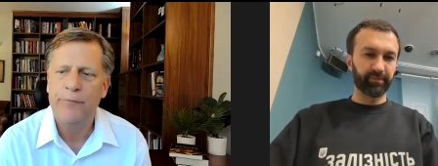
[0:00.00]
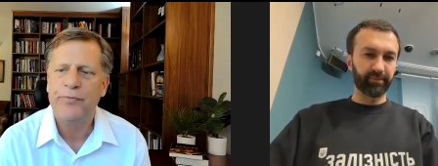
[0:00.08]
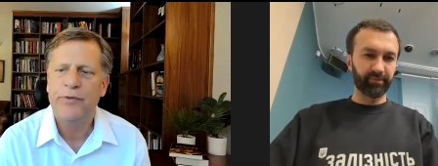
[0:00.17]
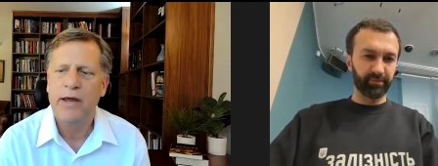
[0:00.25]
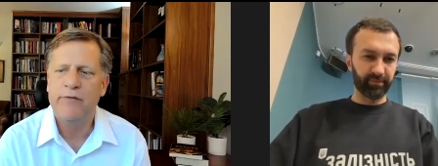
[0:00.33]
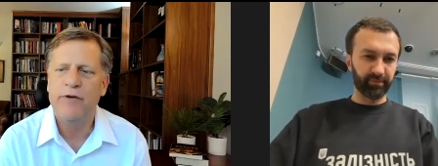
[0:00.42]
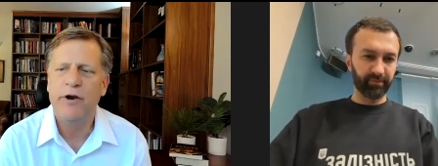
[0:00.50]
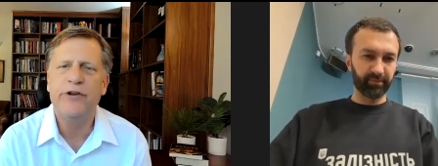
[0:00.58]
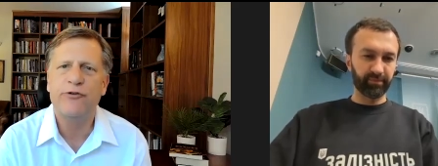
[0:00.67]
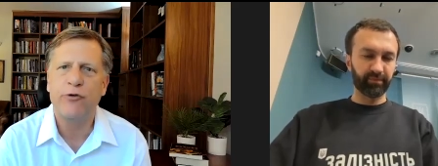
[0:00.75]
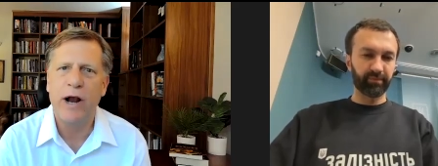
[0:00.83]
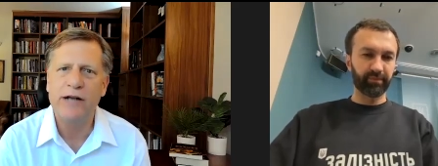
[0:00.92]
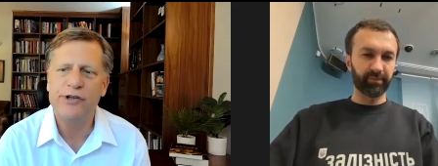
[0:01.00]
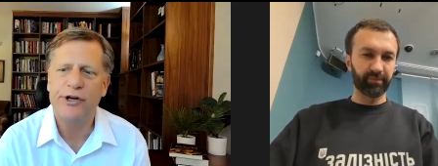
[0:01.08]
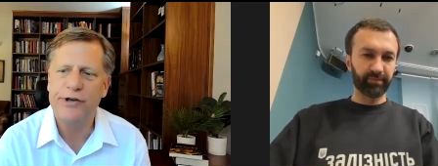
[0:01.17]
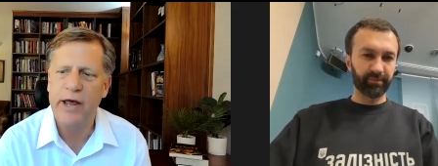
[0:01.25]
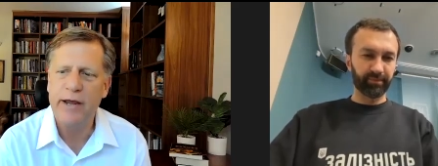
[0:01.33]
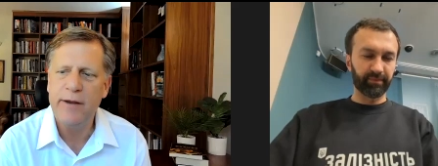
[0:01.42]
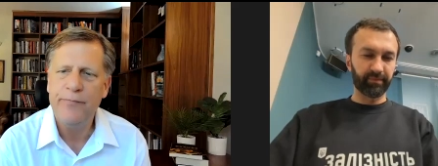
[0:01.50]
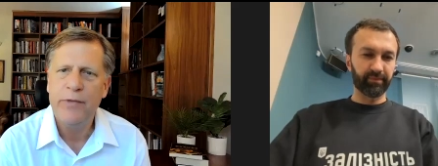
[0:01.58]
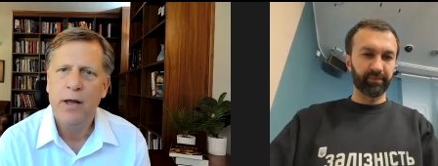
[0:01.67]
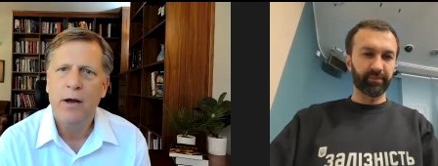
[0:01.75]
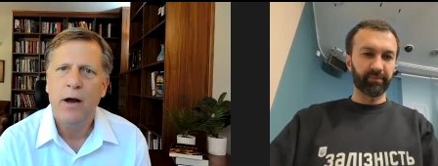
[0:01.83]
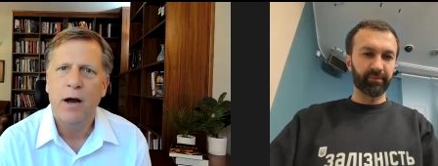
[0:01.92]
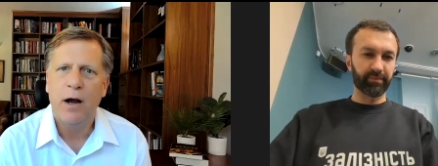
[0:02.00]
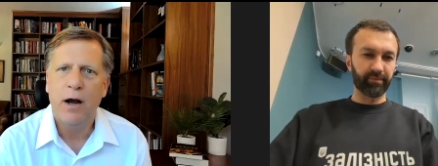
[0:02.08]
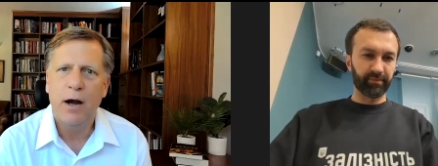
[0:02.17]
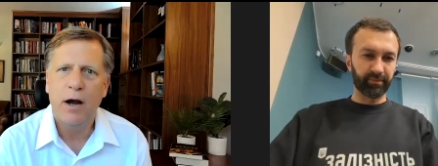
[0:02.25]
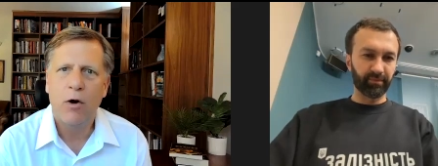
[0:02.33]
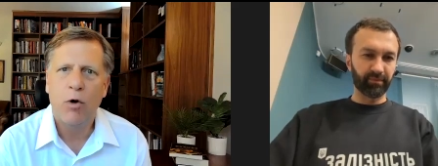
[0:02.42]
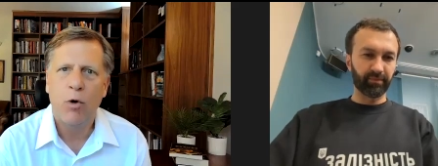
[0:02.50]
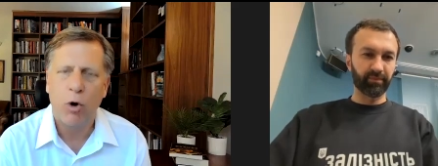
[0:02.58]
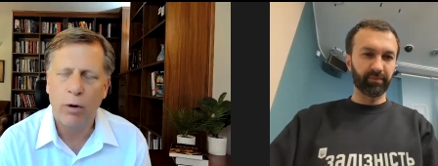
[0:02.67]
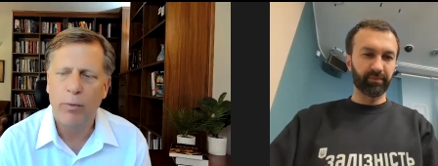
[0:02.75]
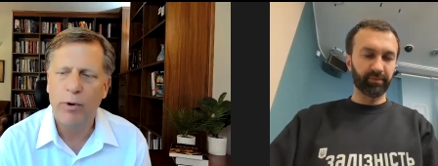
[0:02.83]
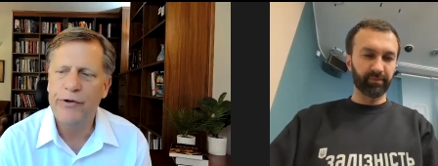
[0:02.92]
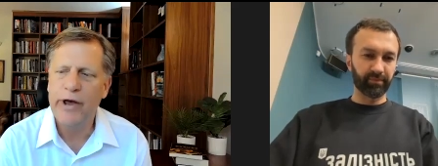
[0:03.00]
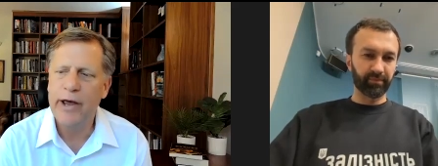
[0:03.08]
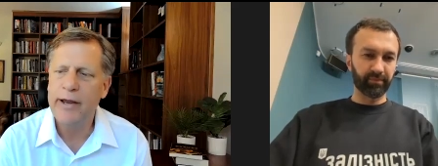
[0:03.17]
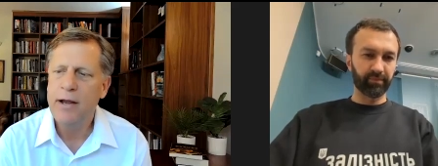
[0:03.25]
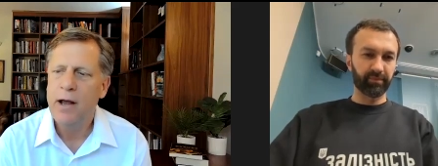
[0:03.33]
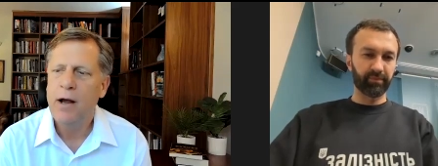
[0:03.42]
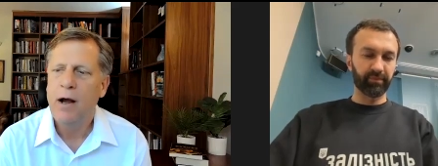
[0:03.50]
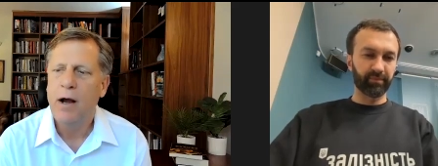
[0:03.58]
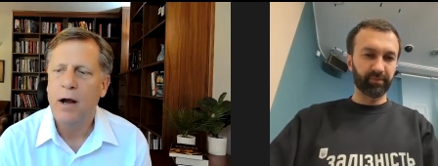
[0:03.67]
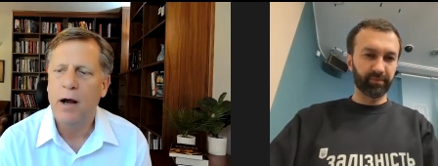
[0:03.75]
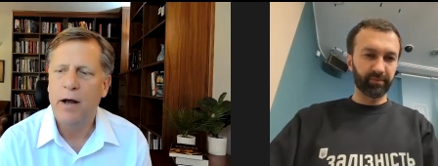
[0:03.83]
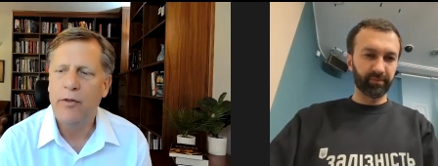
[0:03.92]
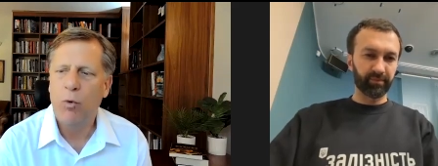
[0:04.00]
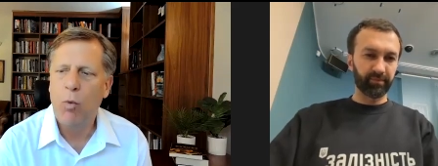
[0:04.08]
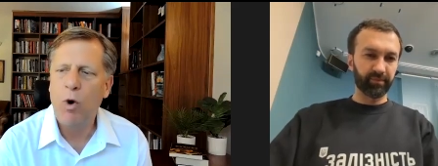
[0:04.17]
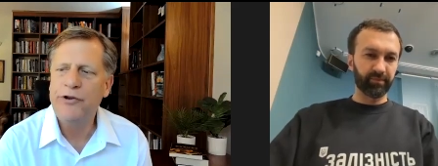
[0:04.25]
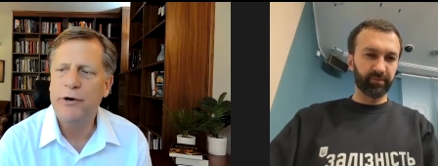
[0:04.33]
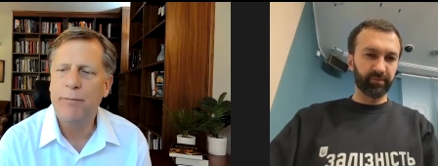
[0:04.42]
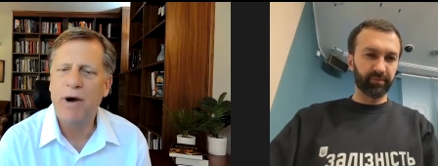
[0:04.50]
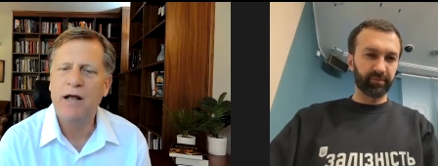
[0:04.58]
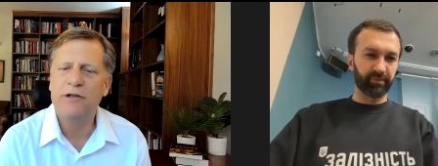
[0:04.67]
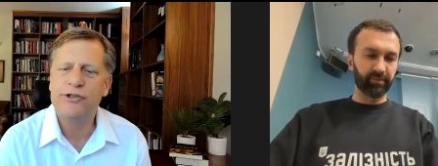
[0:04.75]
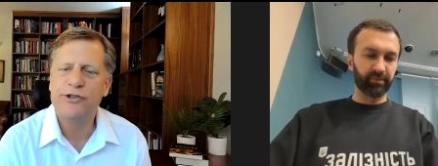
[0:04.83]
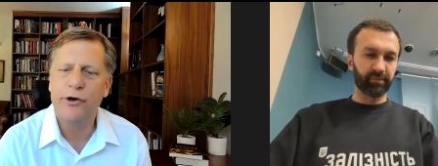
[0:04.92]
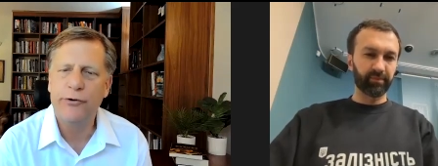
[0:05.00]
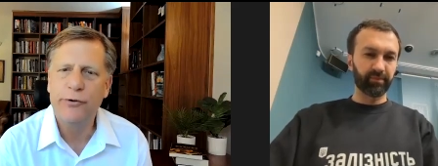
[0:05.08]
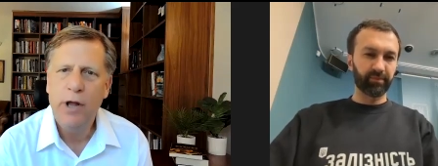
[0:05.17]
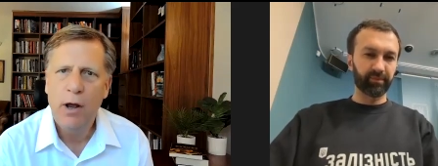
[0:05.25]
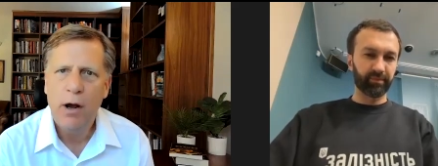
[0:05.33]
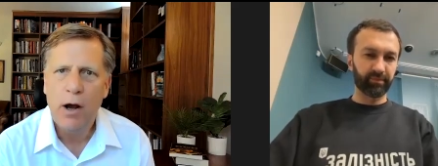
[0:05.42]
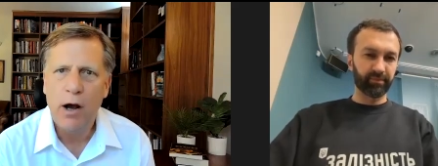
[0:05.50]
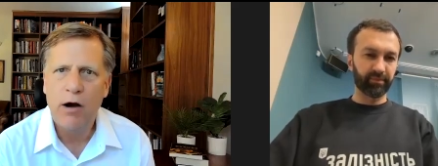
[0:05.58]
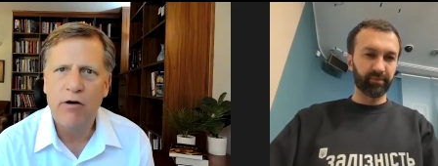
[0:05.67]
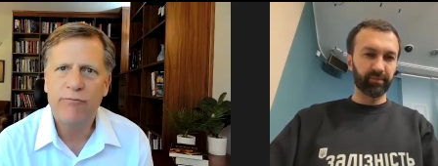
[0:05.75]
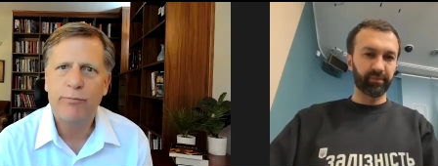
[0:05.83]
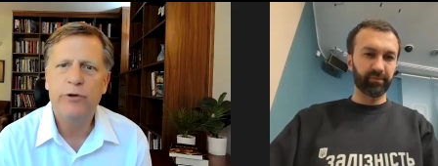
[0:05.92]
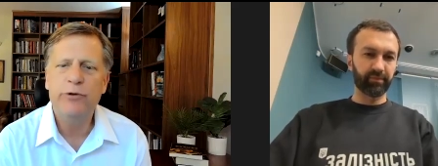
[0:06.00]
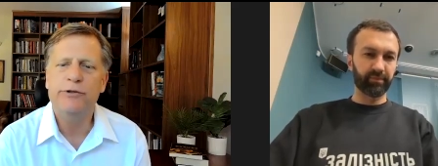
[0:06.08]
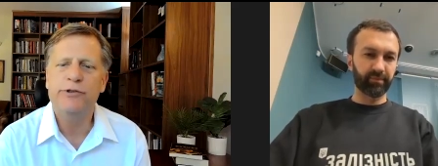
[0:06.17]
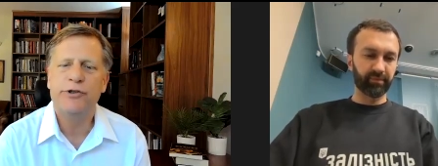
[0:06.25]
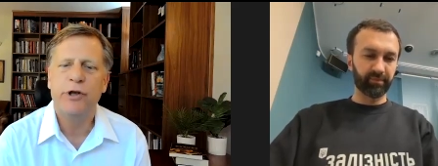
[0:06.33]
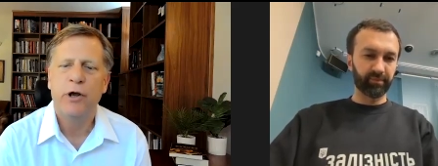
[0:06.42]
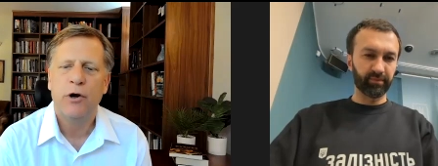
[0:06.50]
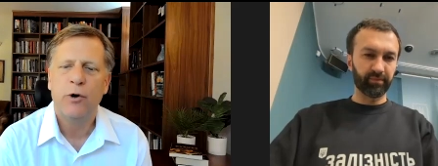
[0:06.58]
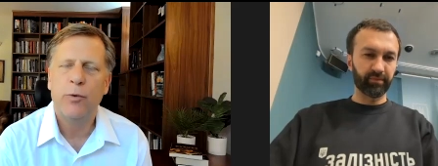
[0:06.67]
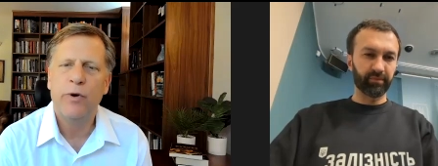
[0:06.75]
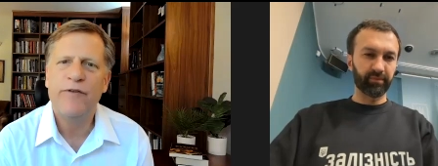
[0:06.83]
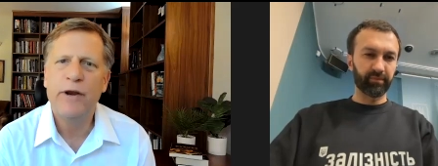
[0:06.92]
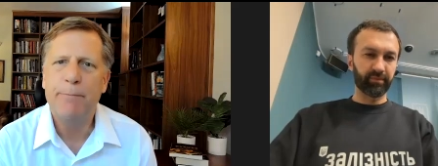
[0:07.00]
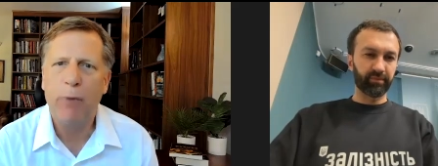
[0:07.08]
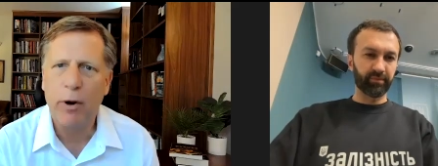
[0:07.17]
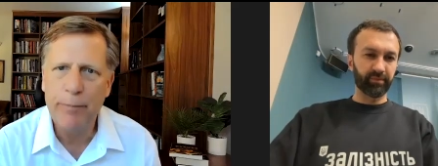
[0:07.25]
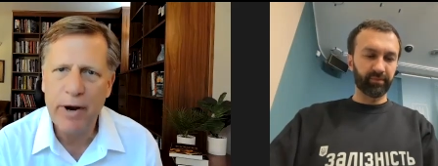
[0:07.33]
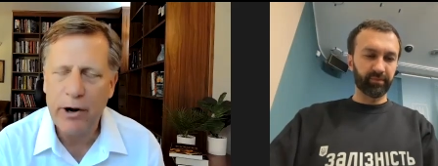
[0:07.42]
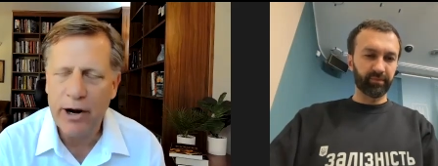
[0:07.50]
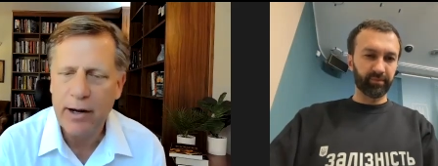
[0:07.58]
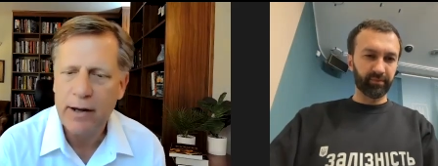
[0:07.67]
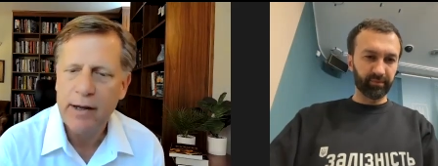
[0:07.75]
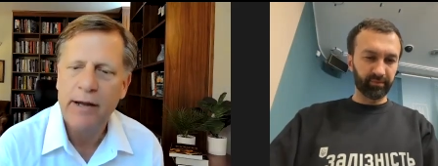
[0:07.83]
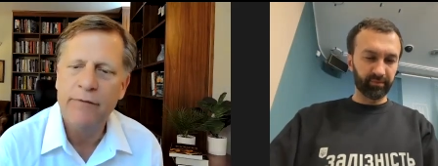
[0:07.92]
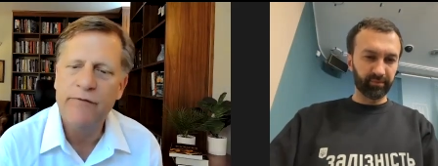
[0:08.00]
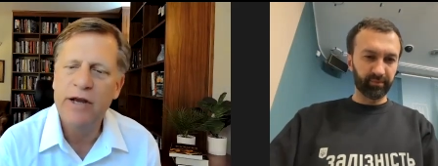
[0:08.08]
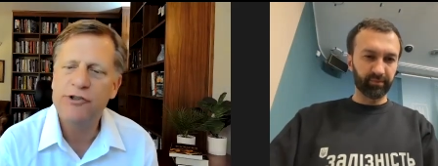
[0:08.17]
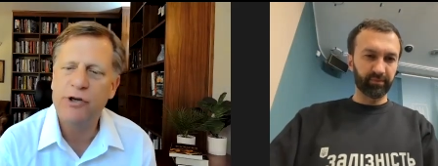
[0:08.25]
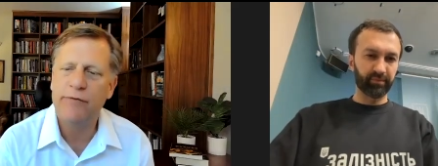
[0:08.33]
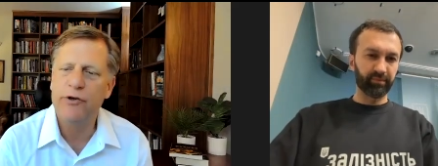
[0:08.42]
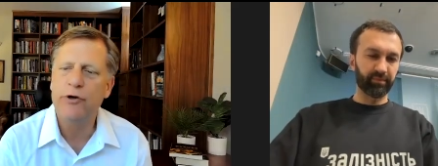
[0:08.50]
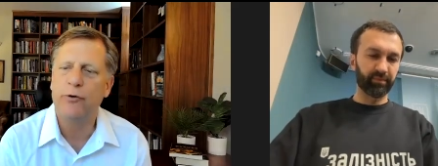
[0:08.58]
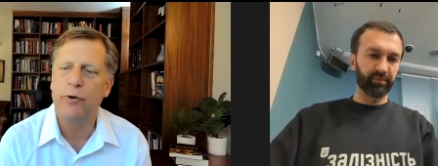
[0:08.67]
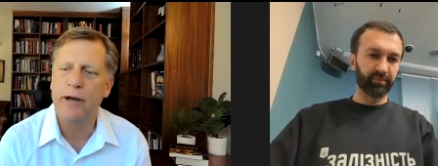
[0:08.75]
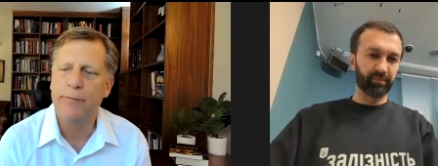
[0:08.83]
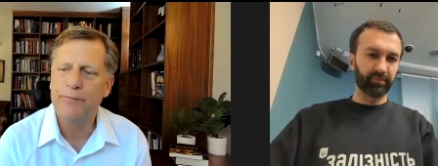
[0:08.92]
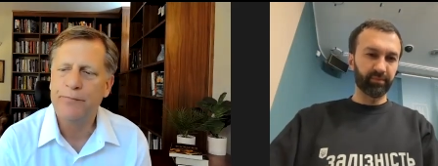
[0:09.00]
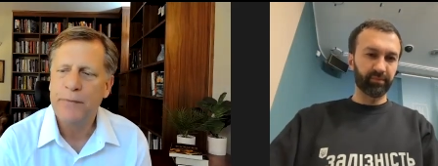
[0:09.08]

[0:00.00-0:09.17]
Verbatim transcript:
Speaker 1: a very tragic day, uh, horrible day, uh, the one year milestone of Putin's horrific, barbaric invasion of Ukraine.